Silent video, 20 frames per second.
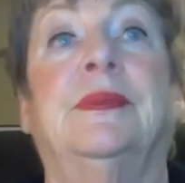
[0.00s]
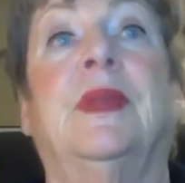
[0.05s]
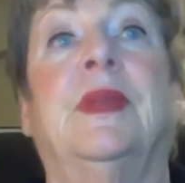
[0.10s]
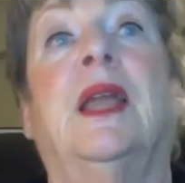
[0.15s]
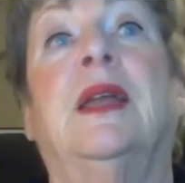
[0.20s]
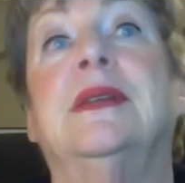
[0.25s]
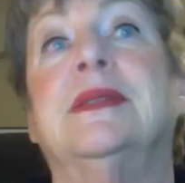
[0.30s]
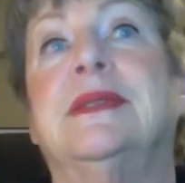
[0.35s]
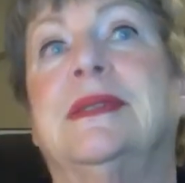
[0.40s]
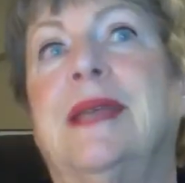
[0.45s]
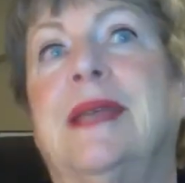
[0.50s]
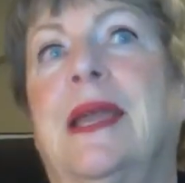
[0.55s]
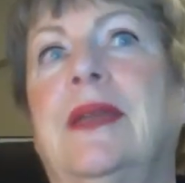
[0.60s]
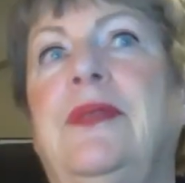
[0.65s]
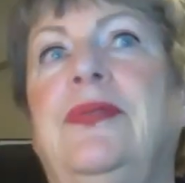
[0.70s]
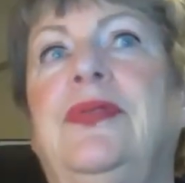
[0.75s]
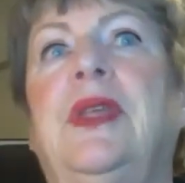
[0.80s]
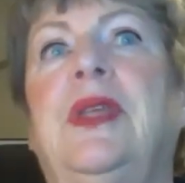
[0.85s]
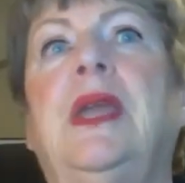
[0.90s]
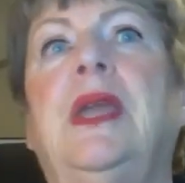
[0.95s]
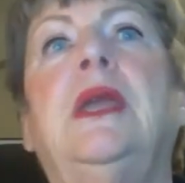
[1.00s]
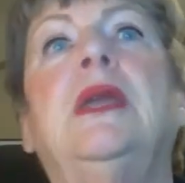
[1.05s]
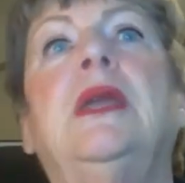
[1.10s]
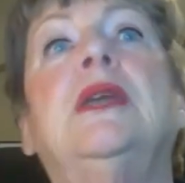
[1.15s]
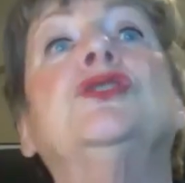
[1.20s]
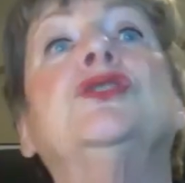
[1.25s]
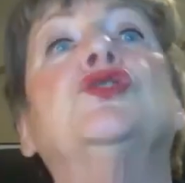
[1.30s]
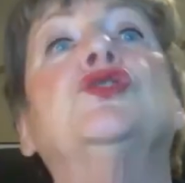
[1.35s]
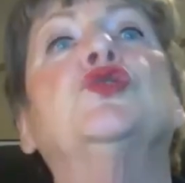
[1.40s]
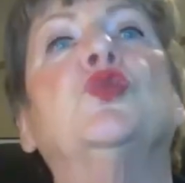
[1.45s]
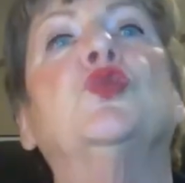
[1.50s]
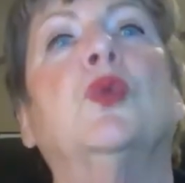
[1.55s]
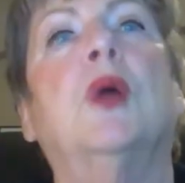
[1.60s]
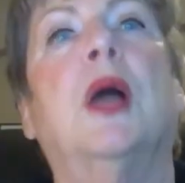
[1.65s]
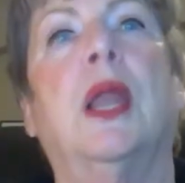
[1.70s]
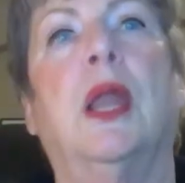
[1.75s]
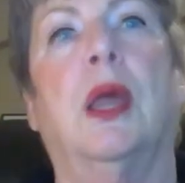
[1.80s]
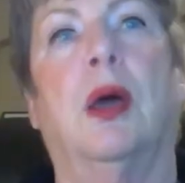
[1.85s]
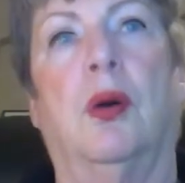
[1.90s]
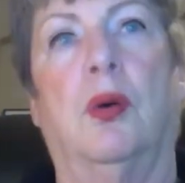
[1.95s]
Second thing is
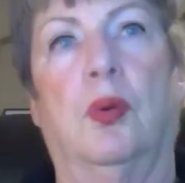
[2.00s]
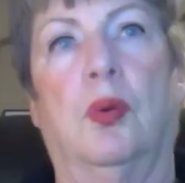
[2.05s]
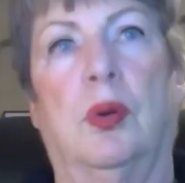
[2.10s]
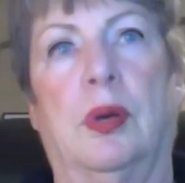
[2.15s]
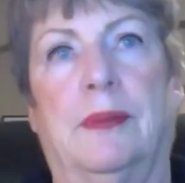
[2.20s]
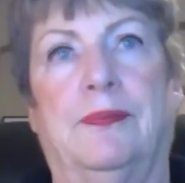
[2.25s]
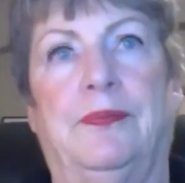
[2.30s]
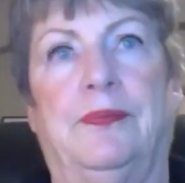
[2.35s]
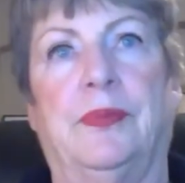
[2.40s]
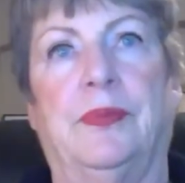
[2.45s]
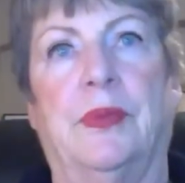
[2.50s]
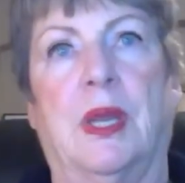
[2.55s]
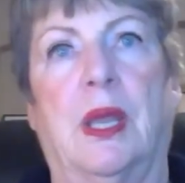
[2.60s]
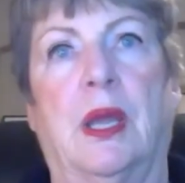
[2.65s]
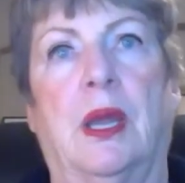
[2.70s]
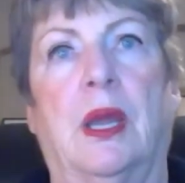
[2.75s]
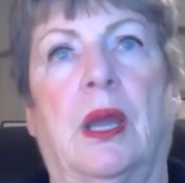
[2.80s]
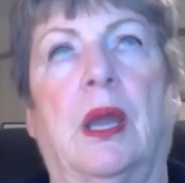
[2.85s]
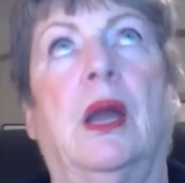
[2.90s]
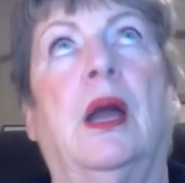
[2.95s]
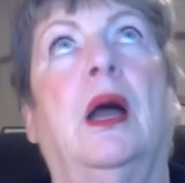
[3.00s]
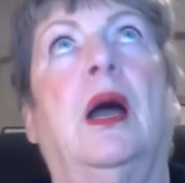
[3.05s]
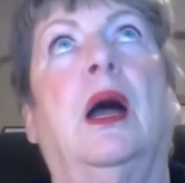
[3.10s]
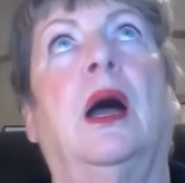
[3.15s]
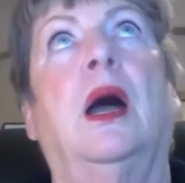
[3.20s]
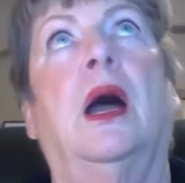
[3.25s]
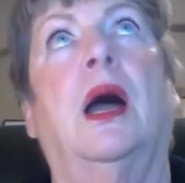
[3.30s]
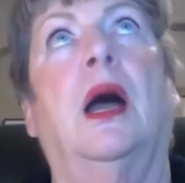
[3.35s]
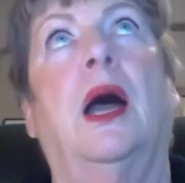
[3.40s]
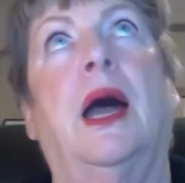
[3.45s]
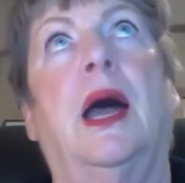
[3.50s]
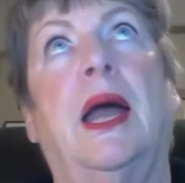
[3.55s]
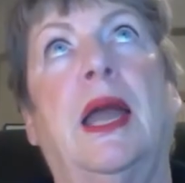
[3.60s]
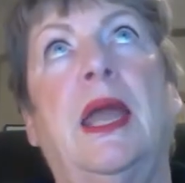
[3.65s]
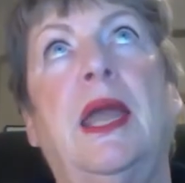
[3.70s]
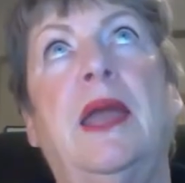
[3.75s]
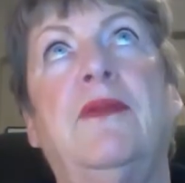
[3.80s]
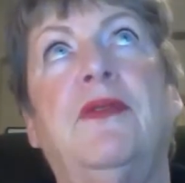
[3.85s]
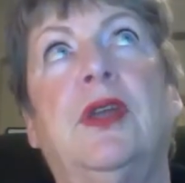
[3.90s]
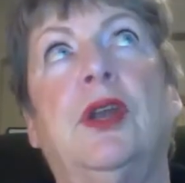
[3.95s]
Trello. I
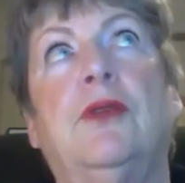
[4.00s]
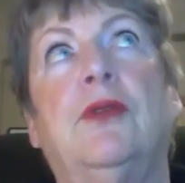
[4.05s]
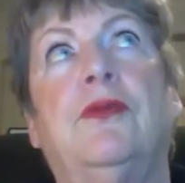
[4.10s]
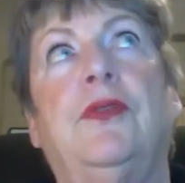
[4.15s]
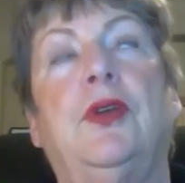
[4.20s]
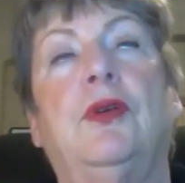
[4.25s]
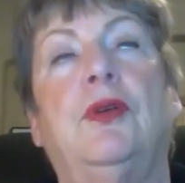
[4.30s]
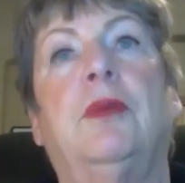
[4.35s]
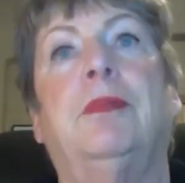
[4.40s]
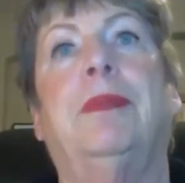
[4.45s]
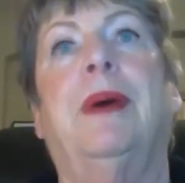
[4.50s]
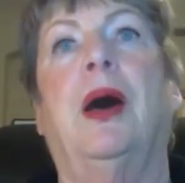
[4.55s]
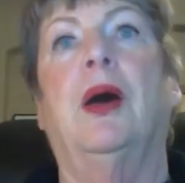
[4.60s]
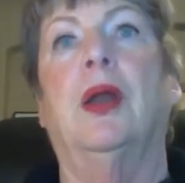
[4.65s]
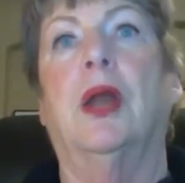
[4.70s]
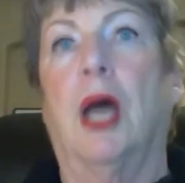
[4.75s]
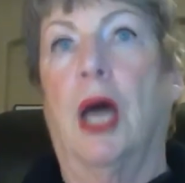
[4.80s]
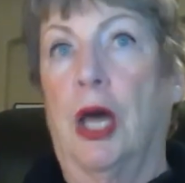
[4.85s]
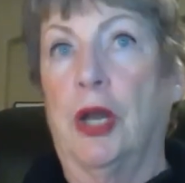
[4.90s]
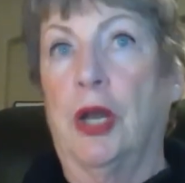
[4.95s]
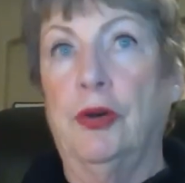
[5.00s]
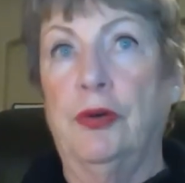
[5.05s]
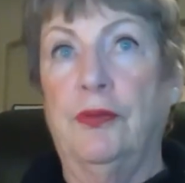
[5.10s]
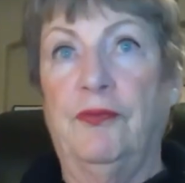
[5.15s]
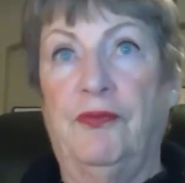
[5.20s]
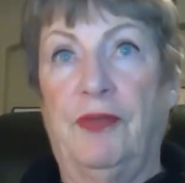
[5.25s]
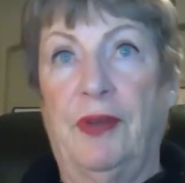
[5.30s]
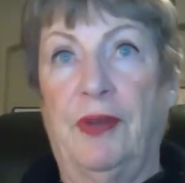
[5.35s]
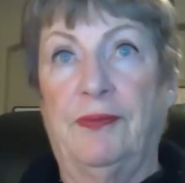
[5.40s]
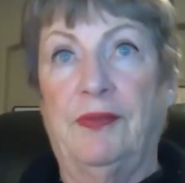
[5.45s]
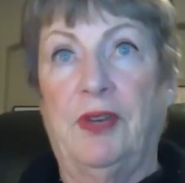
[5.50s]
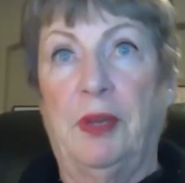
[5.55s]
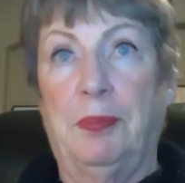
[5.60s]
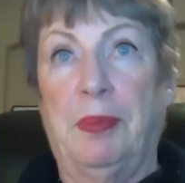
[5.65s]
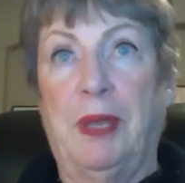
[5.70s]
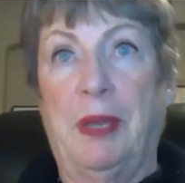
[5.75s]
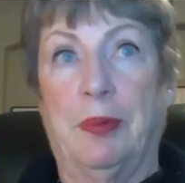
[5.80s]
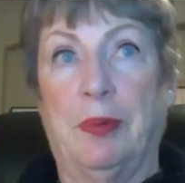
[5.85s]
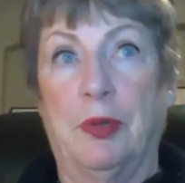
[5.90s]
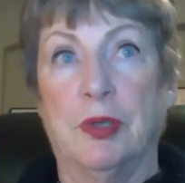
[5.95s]
have interviewed about 150
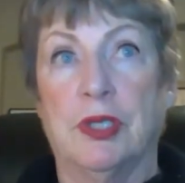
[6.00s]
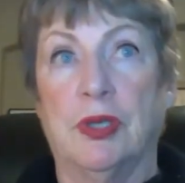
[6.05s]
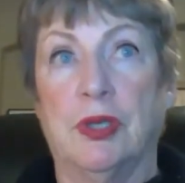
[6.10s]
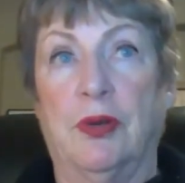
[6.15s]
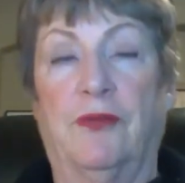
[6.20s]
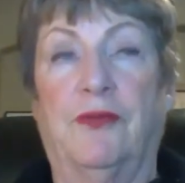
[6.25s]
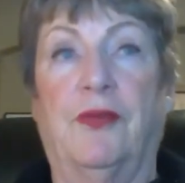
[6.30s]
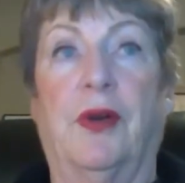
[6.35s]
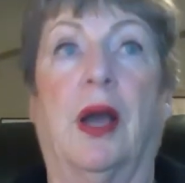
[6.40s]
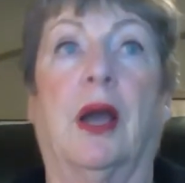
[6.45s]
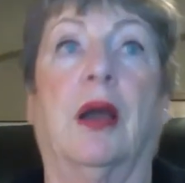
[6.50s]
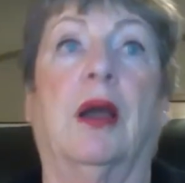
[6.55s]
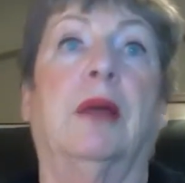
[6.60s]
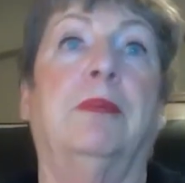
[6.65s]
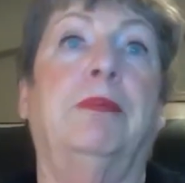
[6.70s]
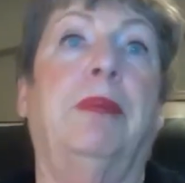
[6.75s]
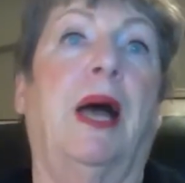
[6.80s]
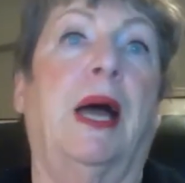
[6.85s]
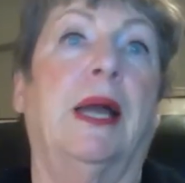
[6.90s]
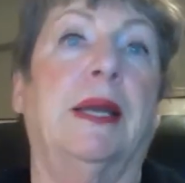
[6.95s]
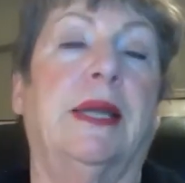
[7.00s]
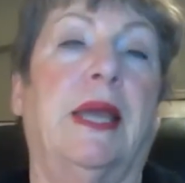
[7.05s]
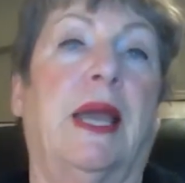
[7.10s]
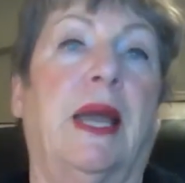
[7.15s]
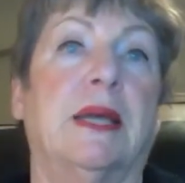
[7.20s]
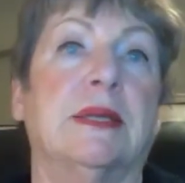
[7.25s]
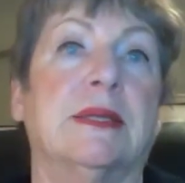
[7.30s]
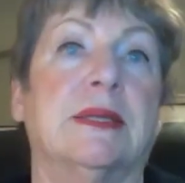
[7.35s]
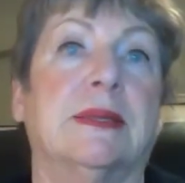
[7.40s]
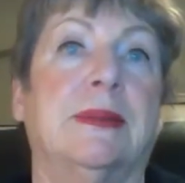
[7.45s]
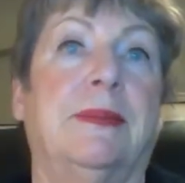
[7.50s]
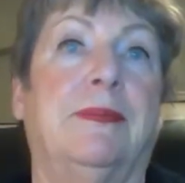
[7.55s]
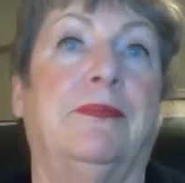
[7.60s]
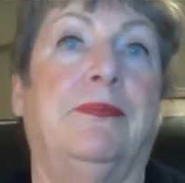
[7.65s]
people so far on podcasts.